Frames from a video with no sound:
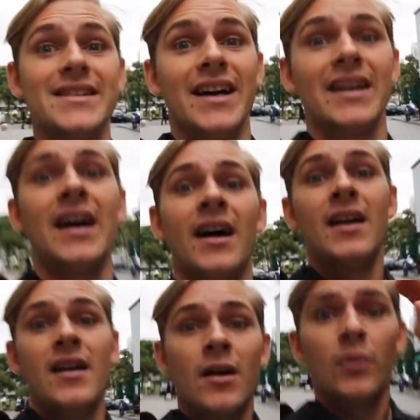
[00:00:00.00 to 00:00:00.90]
China.
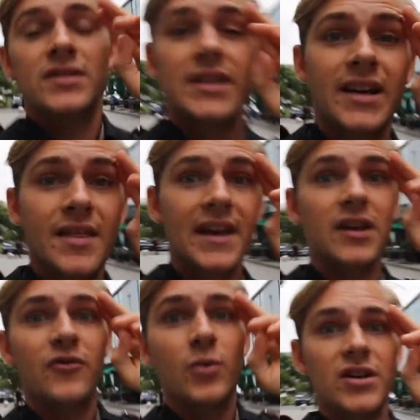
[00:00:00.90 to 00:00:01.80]
Once again,
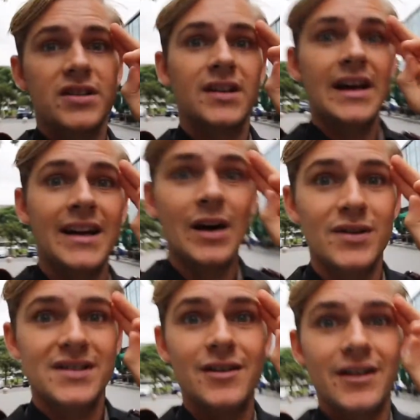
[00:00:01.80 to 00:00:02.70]
thank you for watching, and I
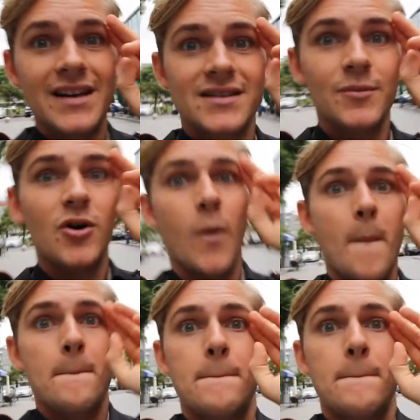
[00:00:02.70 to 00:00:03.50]
will see you guys tomorrow.